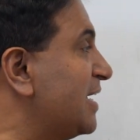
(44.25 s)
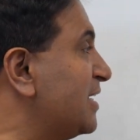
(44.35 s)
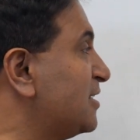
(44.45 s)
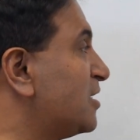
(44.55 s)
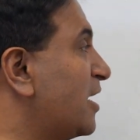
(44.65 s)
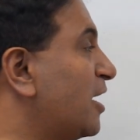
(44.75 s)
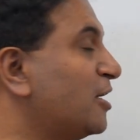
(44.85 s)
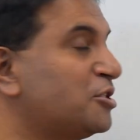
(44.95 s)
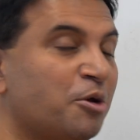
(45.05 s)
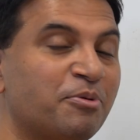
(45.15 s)
is
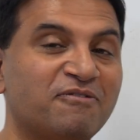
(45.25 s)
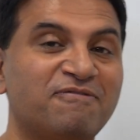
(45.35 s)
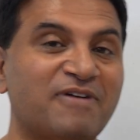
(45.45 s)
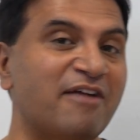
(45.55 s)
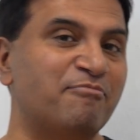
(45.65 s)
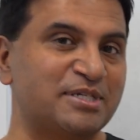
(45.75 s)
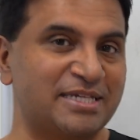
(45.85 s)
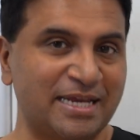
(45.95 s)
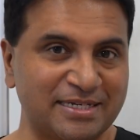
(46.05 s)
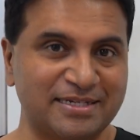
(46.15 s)
uh, topical five
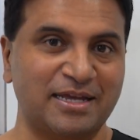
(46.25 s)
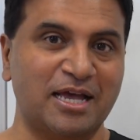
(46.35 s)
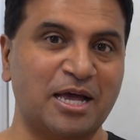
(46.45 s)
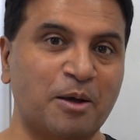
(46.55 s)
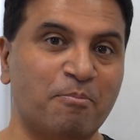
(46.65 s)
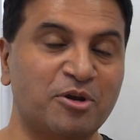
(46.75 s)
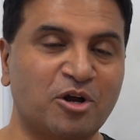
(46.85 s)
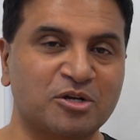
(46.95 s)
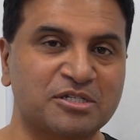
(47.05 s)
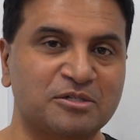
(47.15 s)
percent uh,
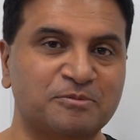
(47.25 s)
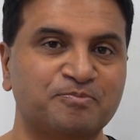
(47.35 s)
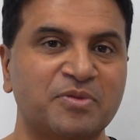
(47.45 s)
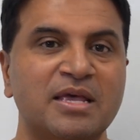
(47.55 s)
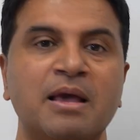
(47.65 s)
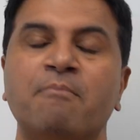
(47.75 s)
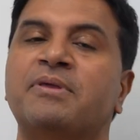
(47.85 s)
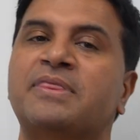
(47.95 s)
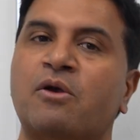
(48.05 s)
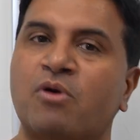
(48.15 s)
minoxidil.
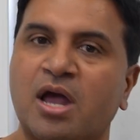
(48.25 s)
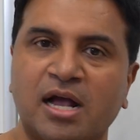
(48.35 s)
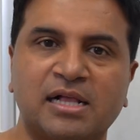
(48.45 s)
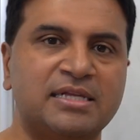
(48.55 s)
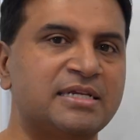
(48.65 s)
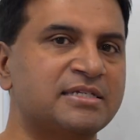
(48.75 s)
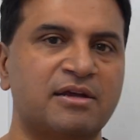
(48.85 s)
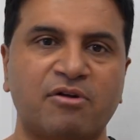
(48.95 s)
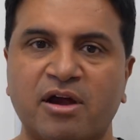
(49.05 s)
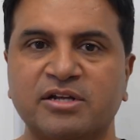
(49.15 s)
But there are clinics,
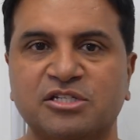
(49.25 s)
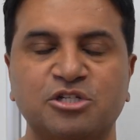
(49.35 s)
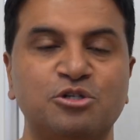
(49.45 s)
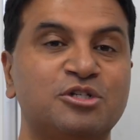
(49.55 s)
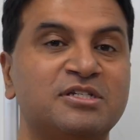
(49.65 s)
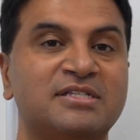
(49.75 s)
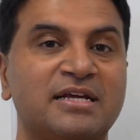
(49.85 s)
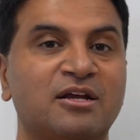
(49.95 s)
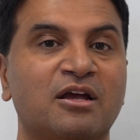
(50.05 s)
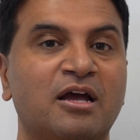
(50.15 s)
there are institutions
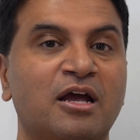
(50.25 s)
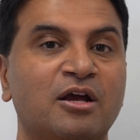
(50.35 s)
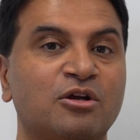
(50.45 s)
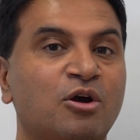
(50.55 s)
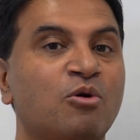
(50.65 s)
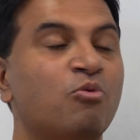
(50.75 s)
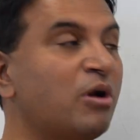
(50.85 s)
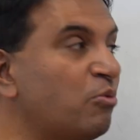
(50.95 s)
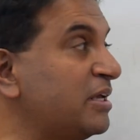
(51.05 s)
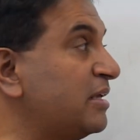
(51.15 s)
that uh, go
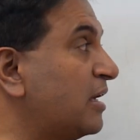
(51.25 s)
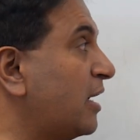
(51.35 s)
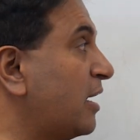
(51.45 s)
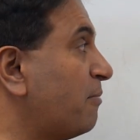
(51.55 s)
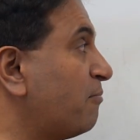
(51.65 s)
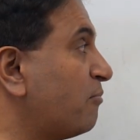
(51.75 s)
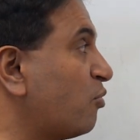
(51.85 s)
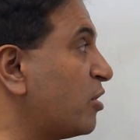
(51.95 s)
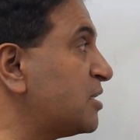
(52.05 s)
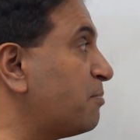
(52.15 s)
where we, um,
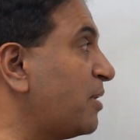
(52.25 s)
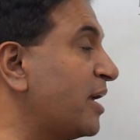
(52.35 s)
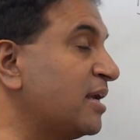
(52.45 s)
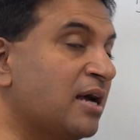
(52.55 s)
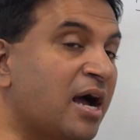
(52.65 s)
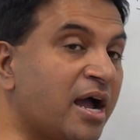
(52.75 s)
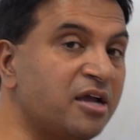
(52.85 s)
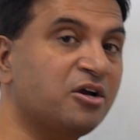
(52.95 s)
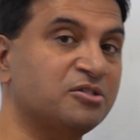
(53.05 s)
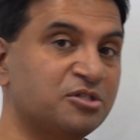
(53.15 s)
we're supplying a
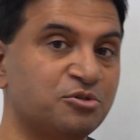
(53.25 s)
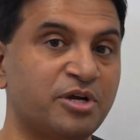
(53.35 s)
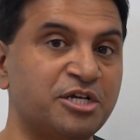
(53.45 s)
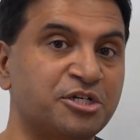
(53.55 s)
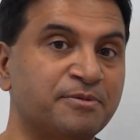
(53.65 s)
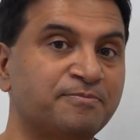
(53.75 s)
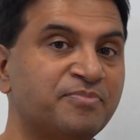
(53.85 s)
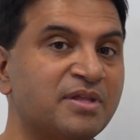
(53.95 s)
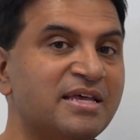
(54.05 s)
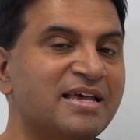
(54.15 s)
higher concentration.
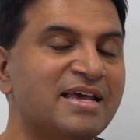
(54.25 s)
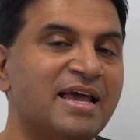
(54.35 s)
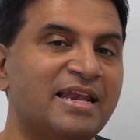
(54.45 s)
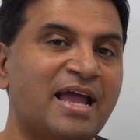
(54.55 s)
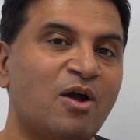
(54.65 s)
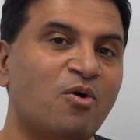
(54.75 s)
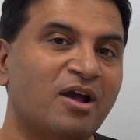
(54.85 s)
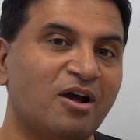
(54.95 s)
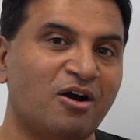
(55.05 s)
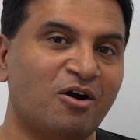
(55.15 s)
Now,
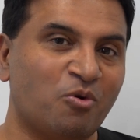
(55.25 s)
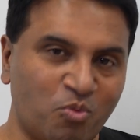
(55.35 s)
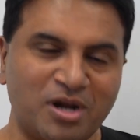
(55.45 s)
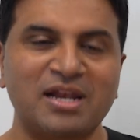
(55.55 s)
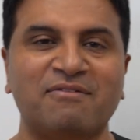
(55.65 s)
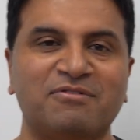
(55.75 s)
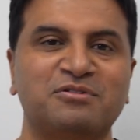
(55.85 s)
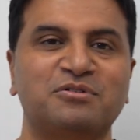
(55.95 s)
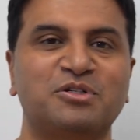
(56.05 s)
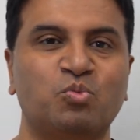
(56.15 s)
on one
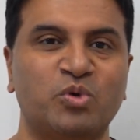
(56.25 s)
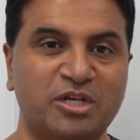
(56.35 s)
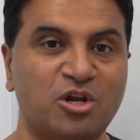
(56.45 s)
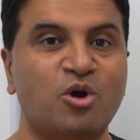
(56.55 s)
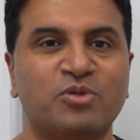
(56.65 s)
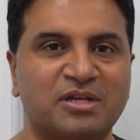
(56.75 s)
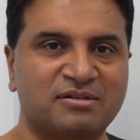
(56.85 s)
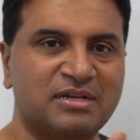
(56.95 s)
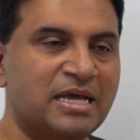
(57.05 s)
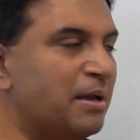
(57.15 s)
level, we know
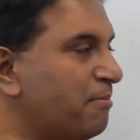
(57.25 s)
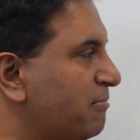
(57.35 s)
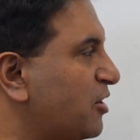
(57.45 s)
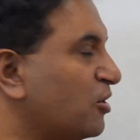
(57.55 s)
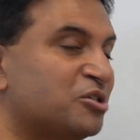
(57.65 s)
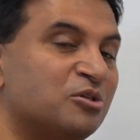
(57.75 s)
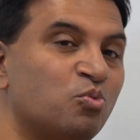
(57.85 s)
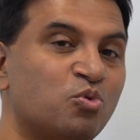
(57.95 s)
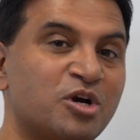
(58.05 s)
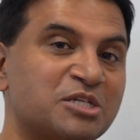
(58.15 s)
that uh,
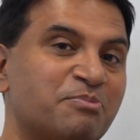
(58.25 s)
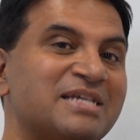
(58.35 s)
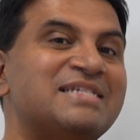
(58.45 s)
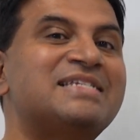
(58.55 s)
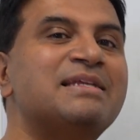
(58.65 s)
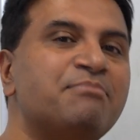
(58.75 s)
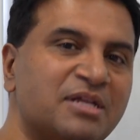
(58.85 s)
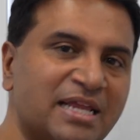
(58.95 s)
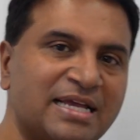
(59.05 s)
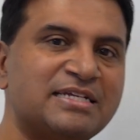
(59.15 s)
minoxidil works by
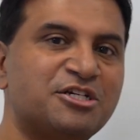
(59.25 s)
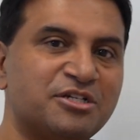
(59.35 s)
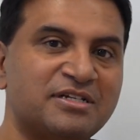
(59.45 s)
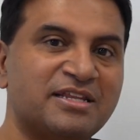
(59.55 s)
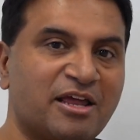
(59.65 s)
stimulation